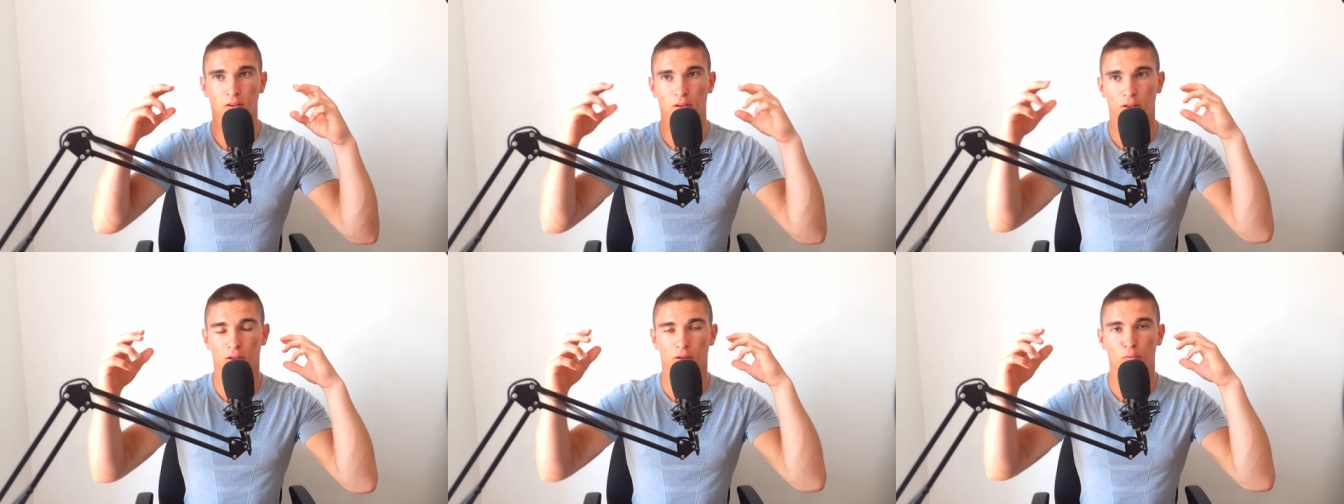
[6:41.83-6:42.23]

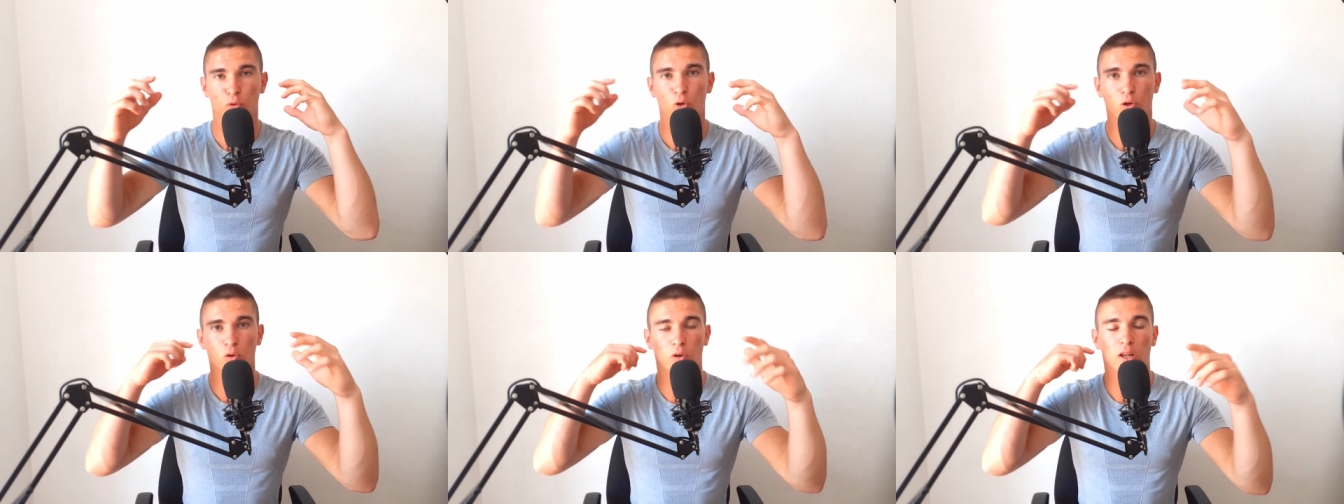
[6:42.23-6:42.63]
the
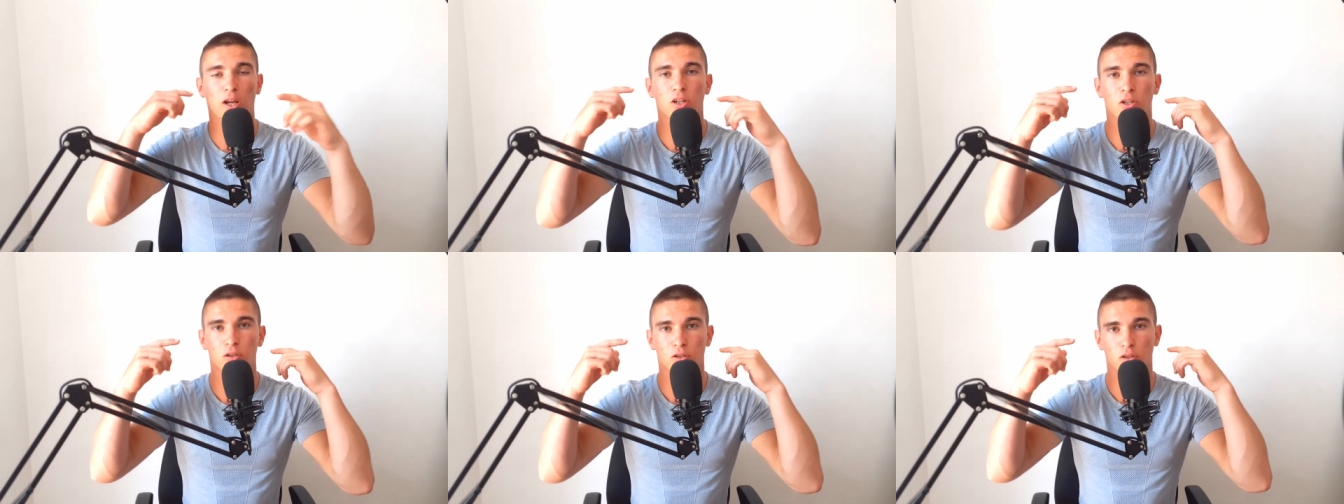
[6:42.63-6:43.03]
more
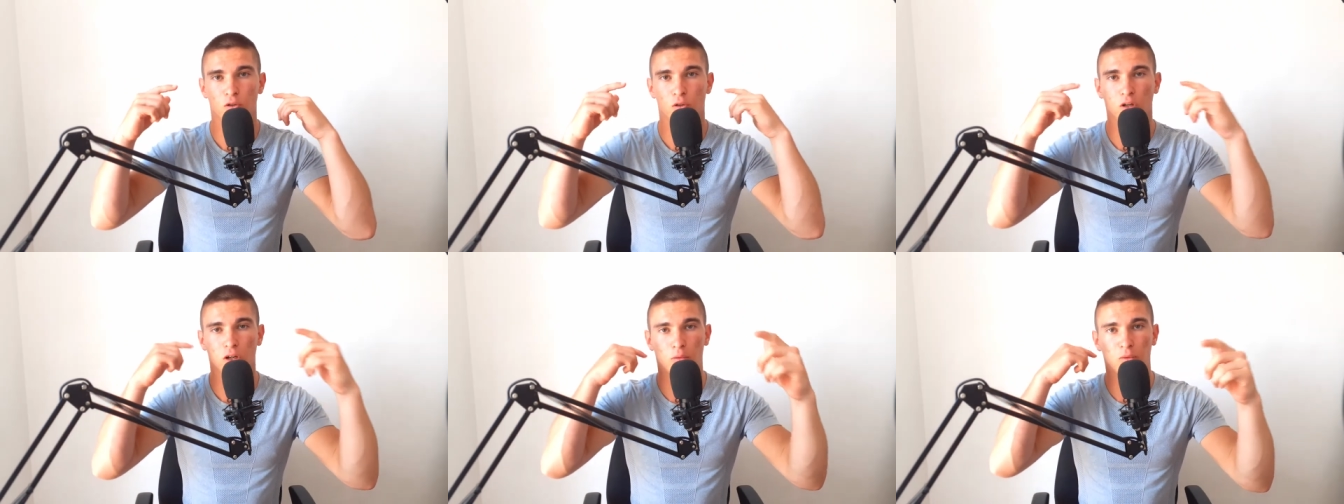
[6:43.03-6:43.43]
connections
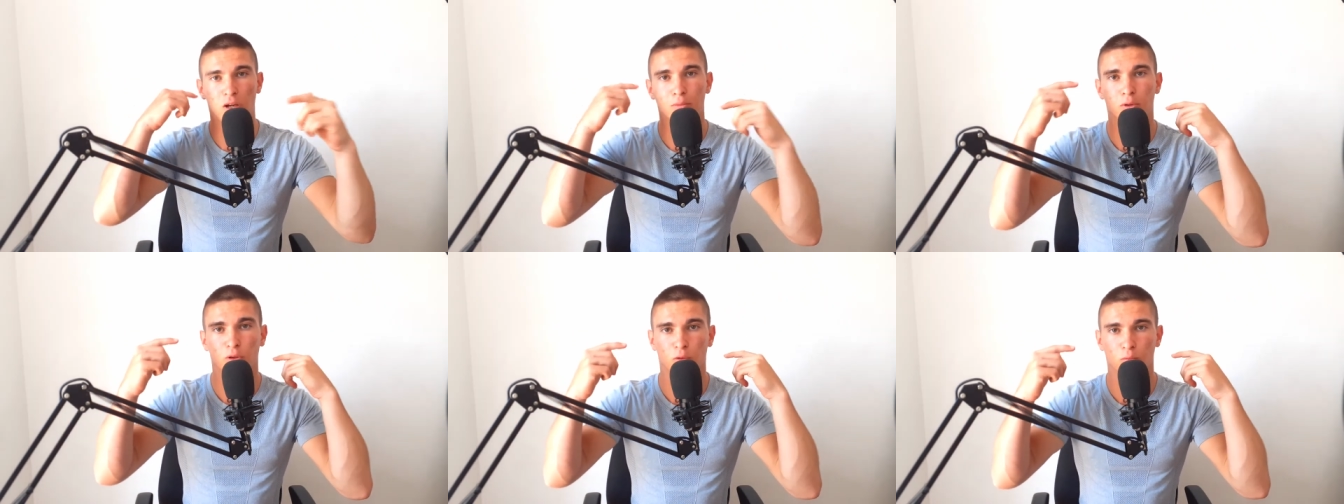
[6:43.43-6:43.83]
you're gonna
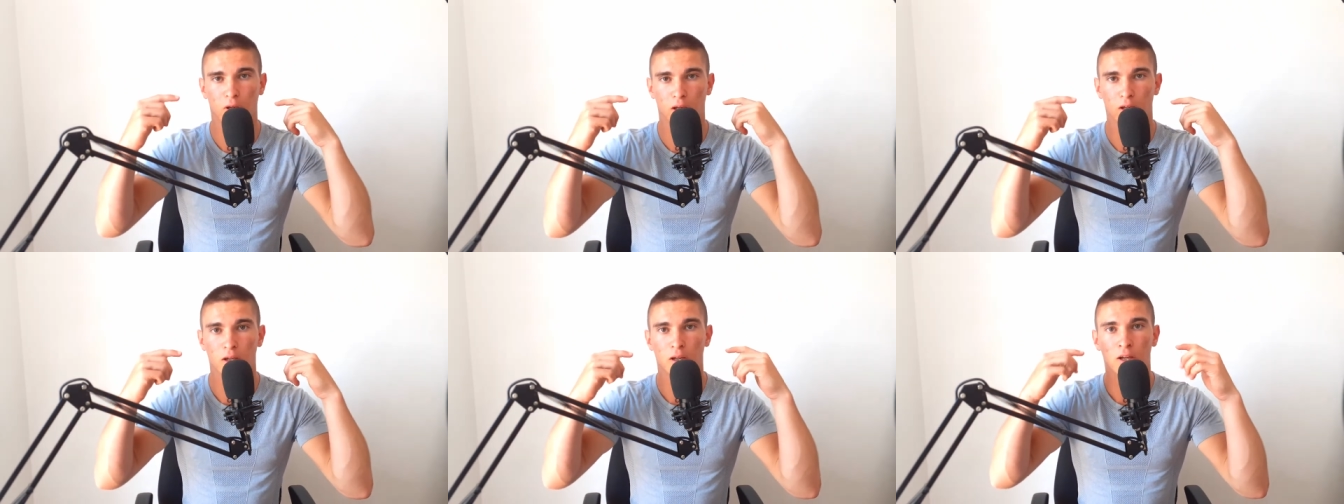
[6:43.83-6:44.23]
be able to
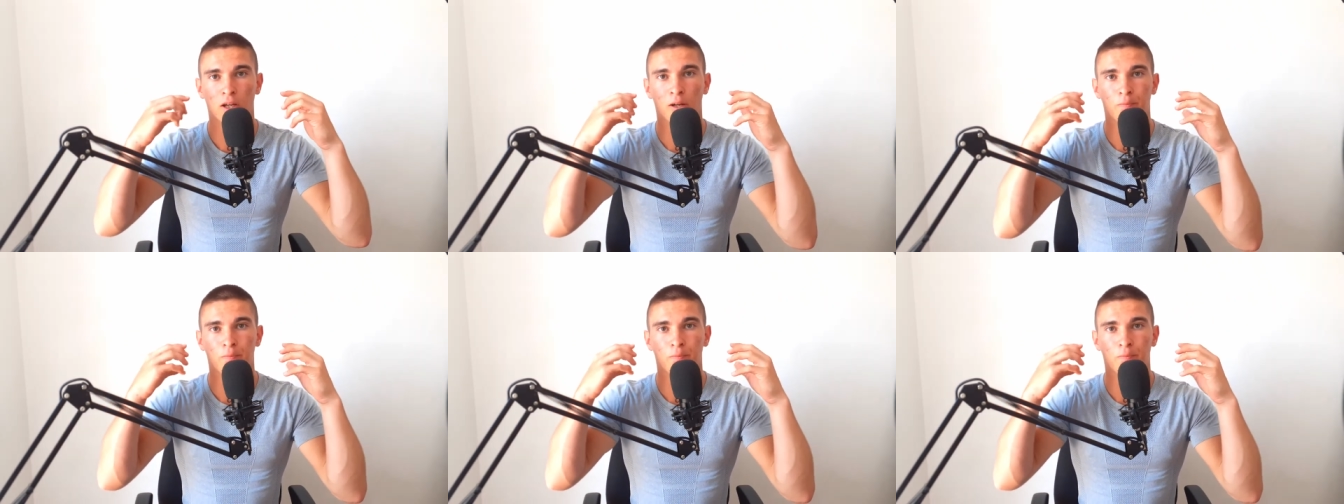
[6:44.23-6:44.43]
make